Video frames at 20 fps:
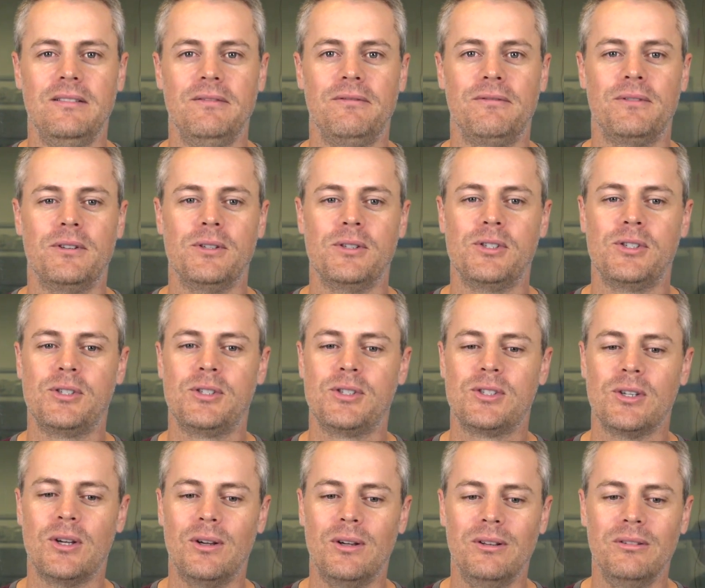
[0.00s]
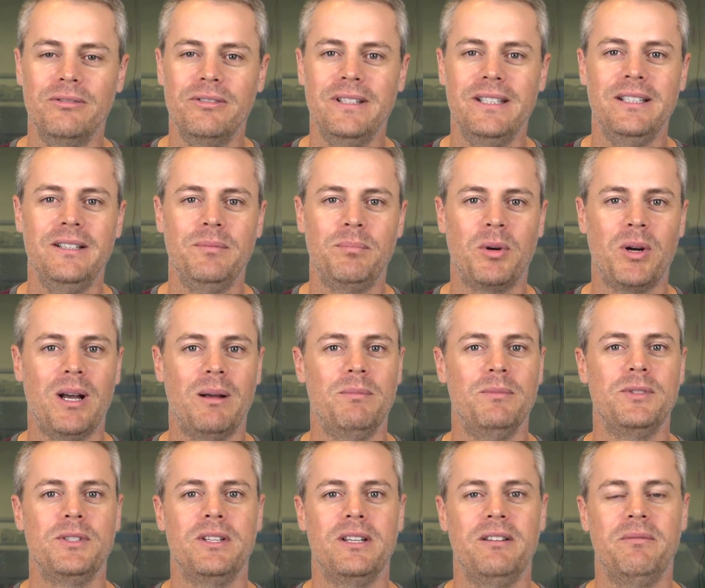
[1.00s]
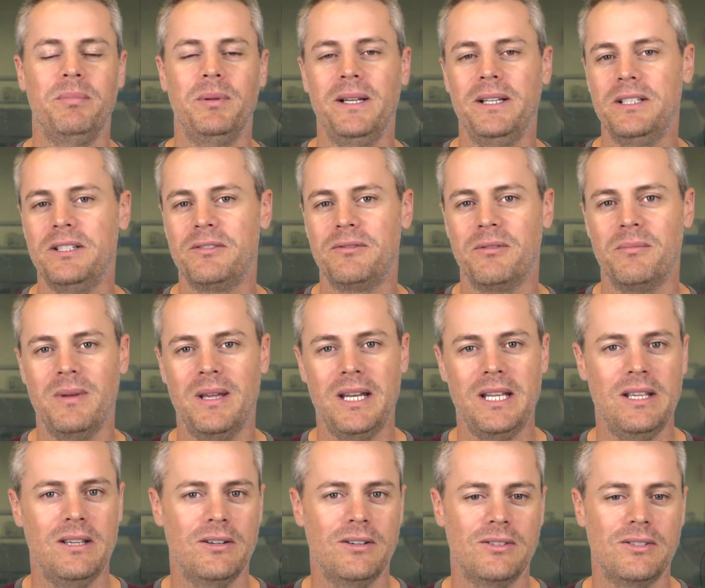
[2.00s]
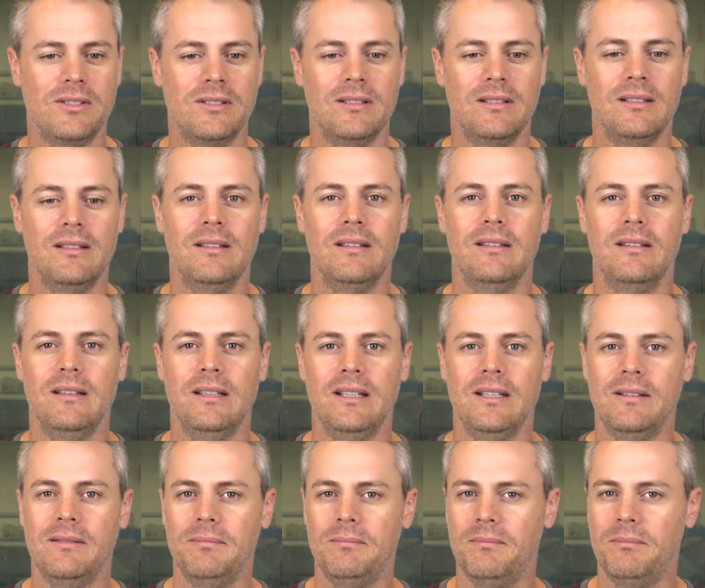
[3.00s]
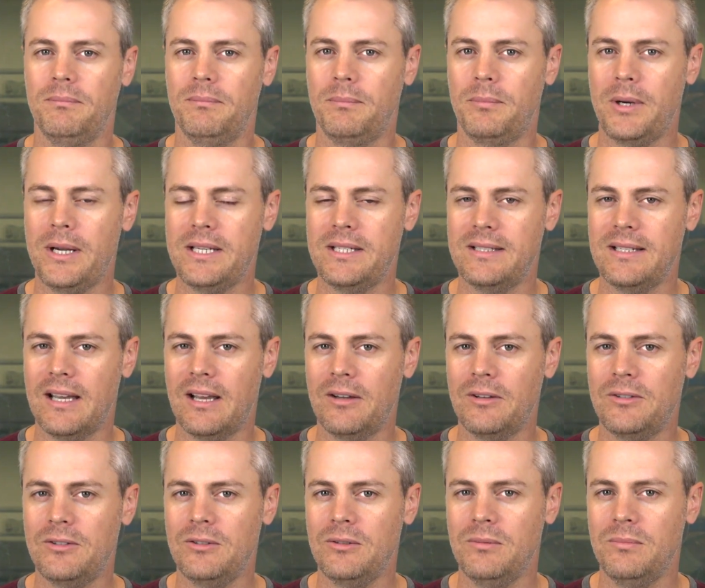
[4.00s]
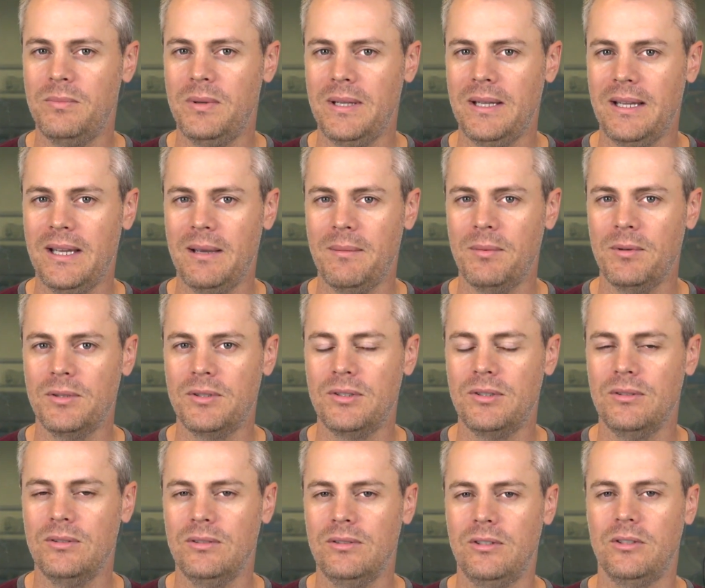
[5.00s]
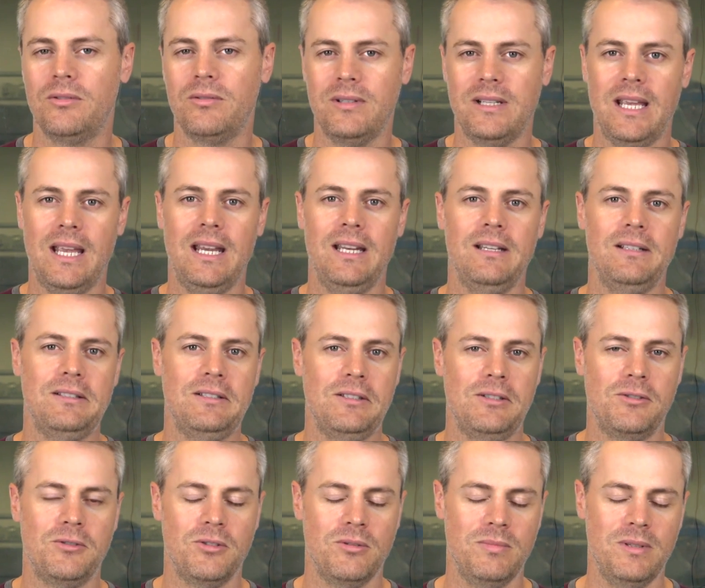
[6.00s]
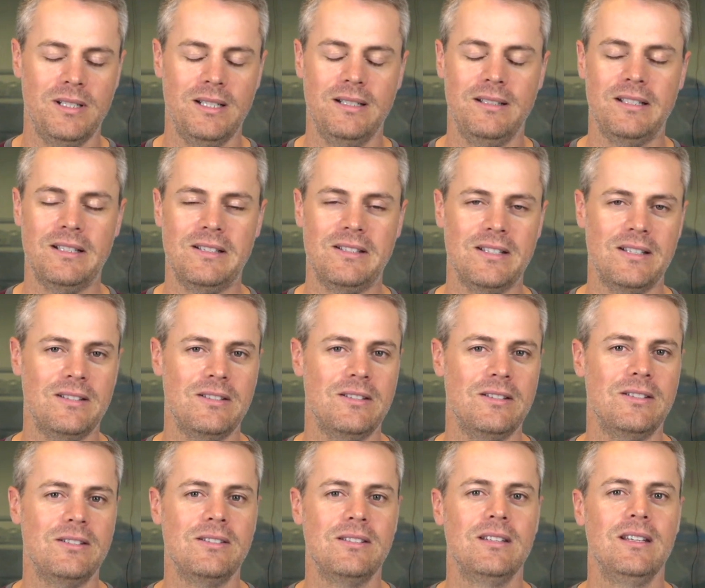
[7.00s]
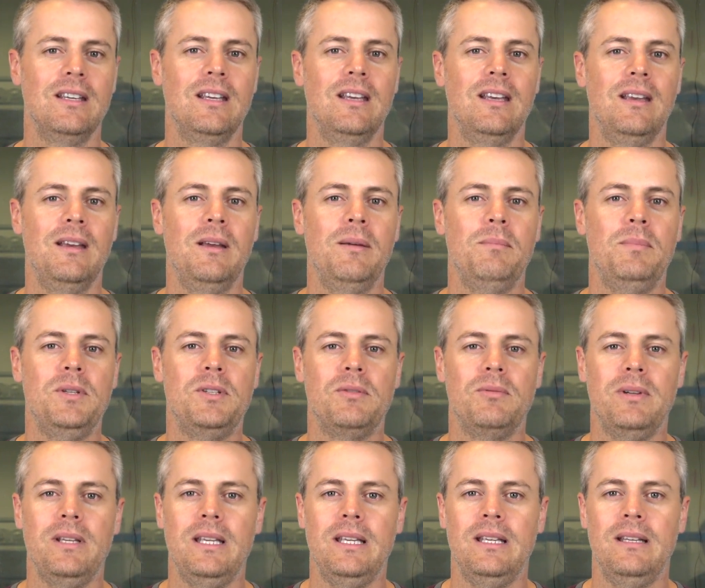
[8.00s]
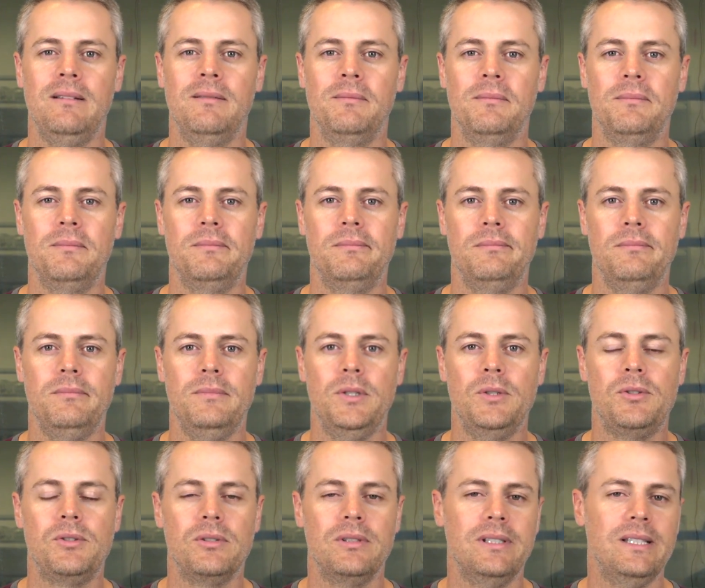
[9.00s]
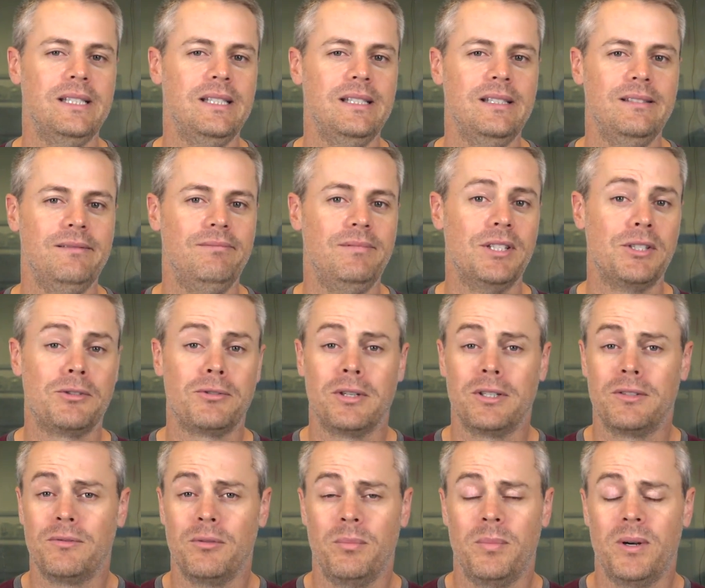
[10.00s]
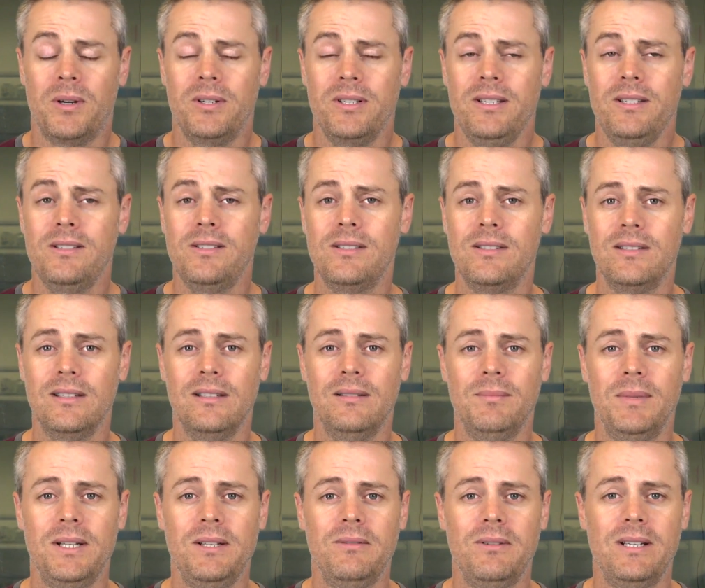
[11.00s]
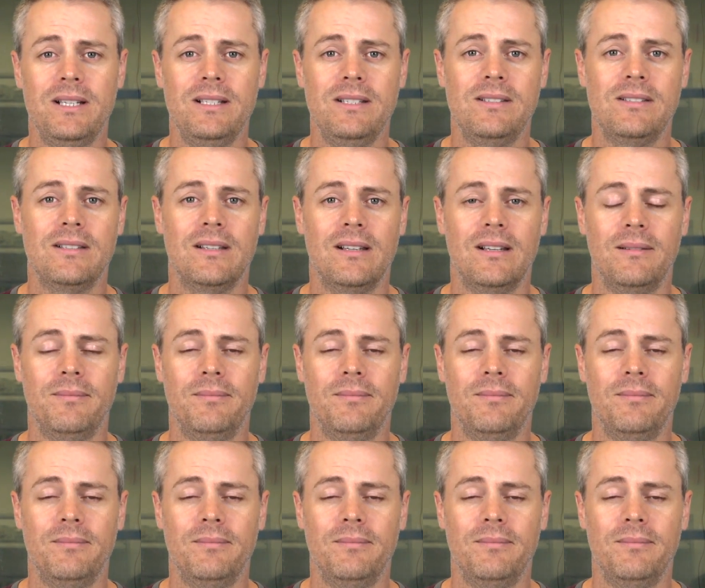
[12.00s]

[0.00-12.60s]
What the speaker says: for solving problems that have plagued us for many years. It breaks down to being able to create distributed consensus between mutually distrustful parties in many ways.